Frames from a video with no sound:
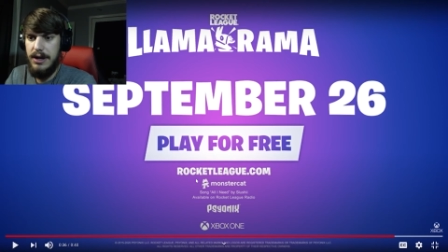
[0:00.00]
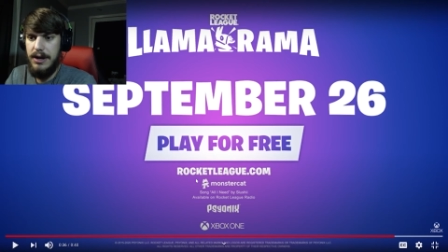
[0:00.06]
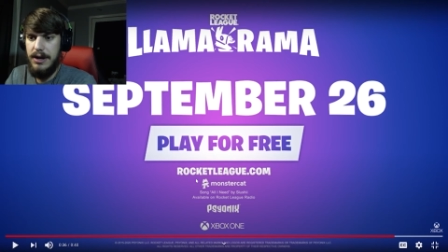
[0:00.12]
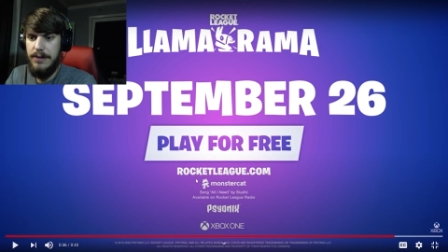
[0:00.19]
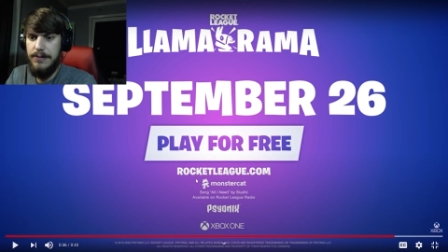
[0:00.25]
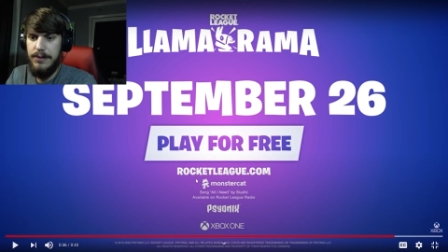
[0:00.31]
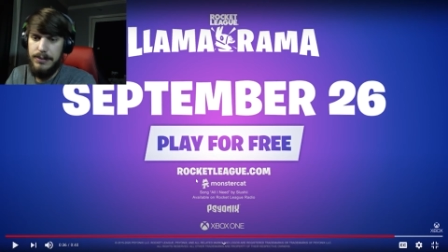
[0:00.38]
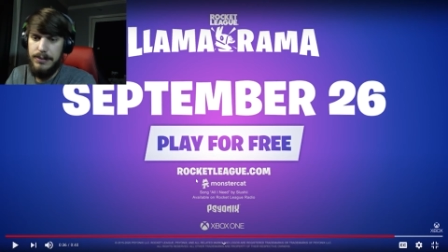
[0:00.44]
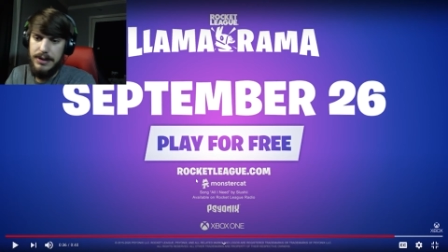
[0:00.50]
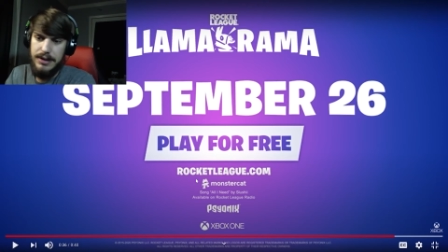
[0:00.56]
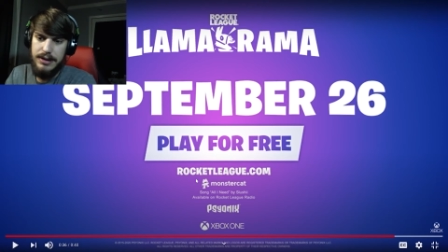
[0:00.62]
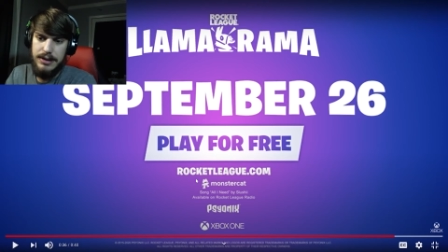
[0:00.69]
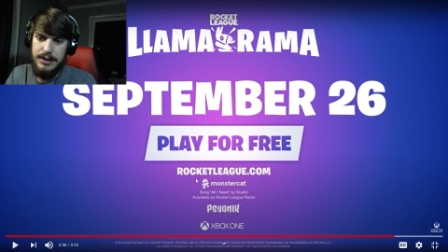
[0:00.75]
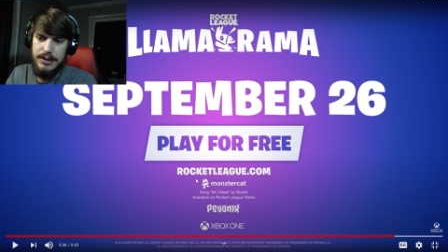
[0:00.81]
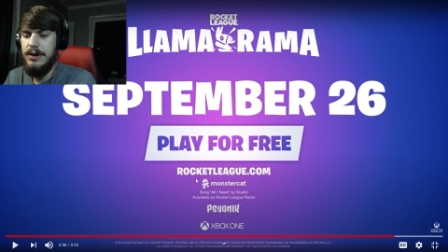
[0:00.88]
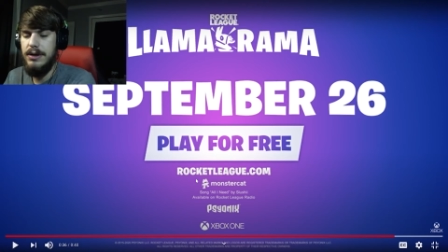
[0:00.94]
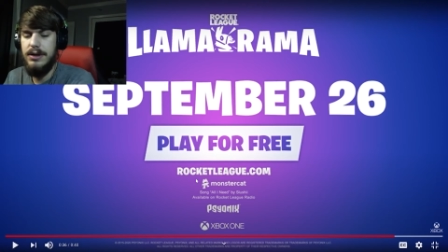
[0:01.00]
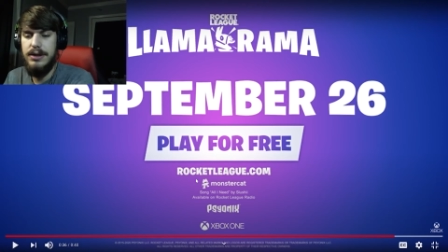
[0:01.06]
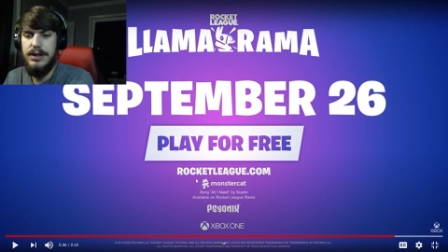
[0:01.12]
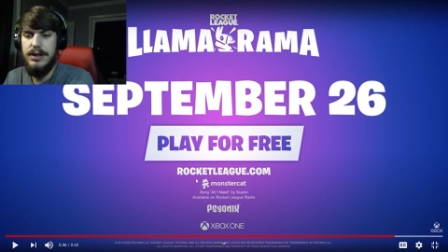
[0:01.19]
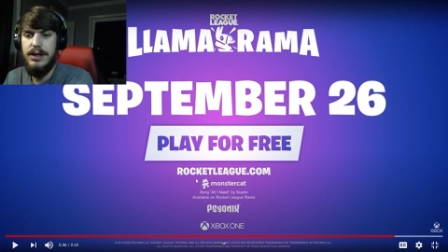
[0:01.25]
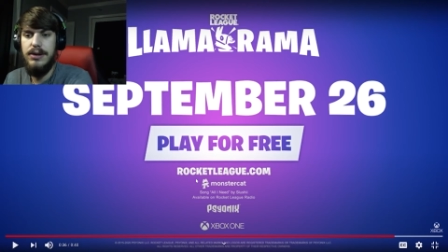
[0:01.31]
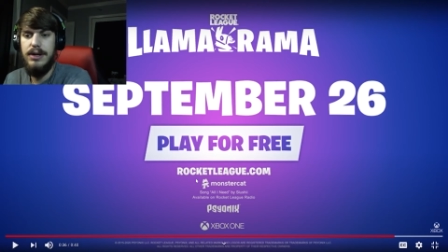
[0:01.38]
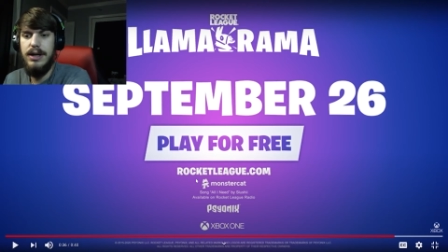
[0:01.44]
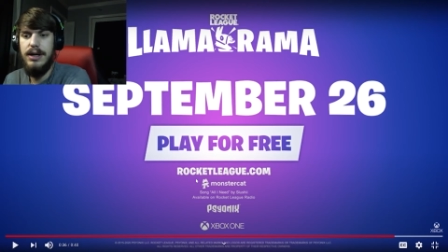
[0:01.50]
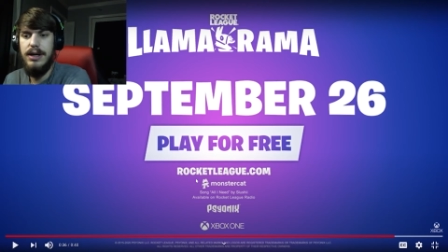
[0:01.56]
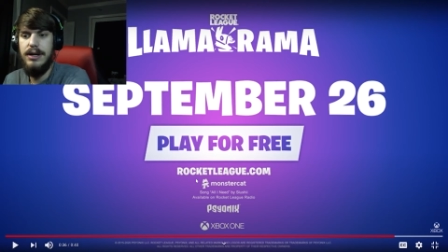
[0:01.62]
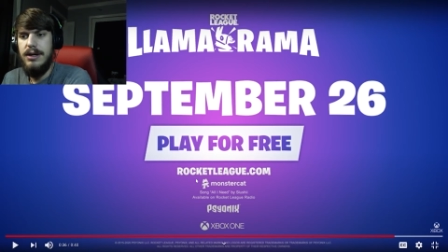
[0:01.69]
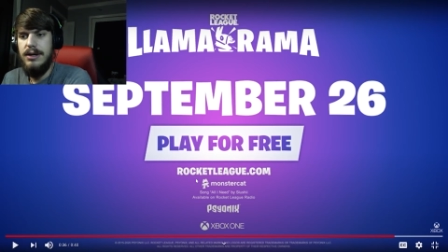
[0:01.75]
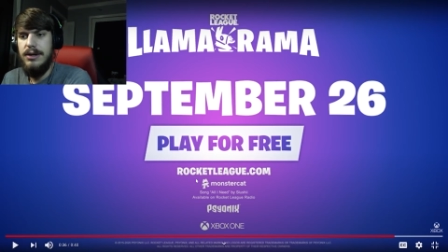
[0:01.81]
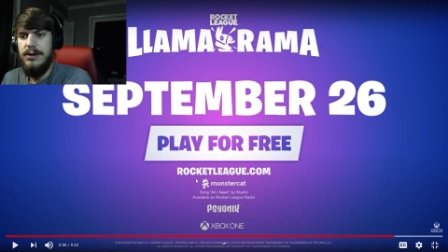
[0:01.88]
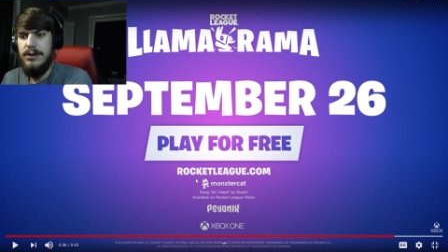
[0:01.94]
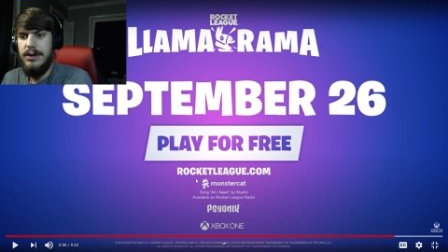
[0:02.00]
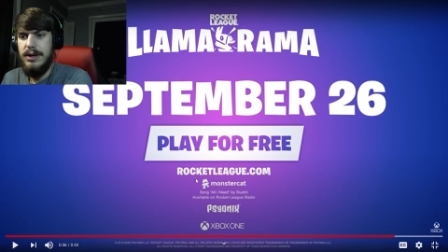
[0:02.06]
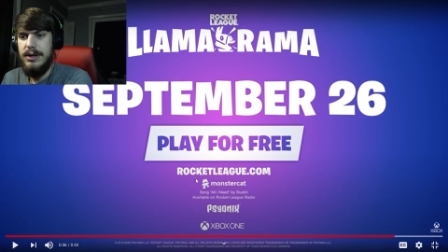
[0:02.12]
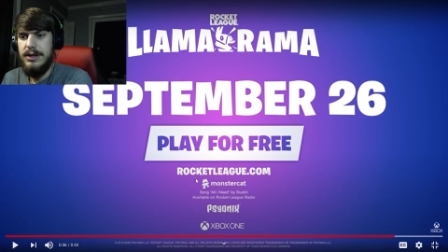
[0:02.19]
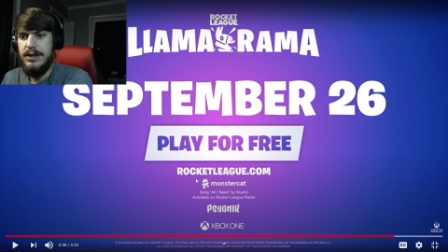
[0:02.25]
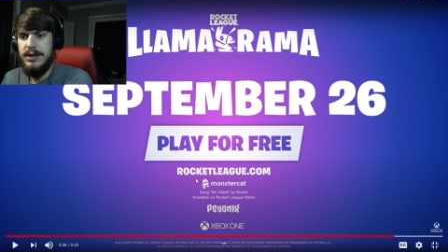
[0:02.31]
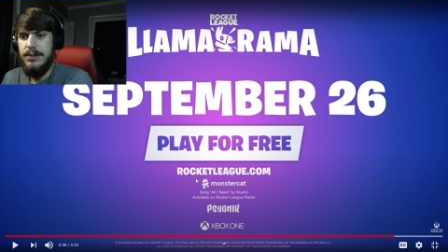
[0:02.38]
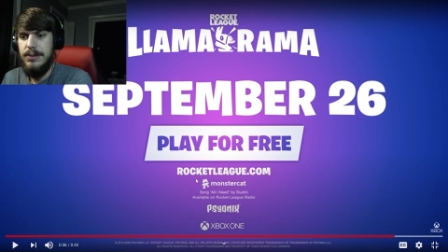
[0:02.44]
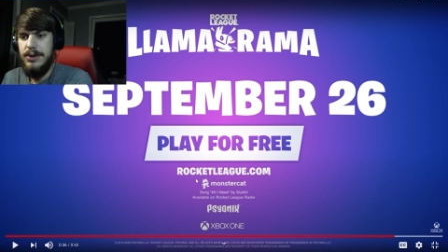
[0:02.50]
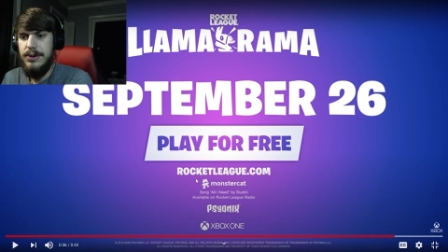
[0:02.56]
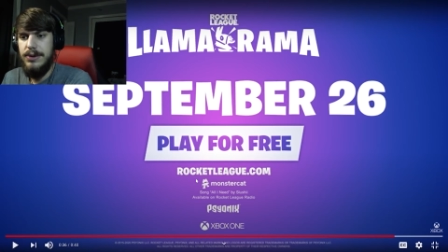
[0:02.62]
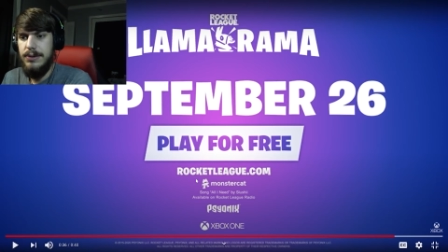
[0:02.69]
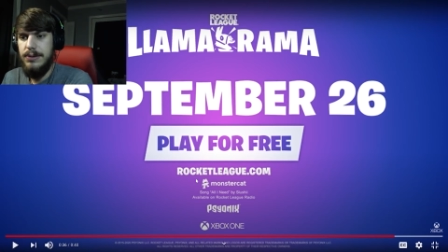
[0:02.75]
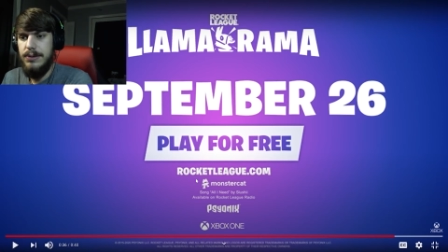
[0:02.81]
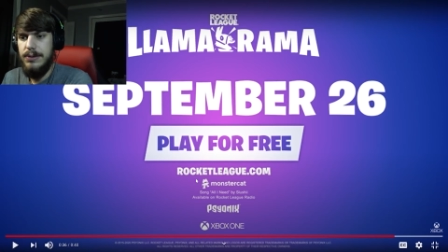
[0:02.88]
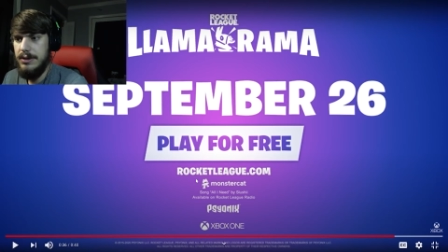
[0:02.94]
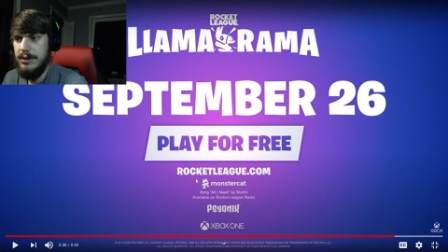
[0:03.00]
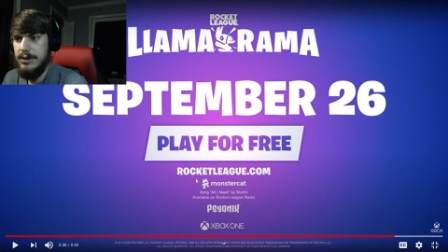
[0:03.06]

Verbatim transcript: And from this, you could tell that you'll get some new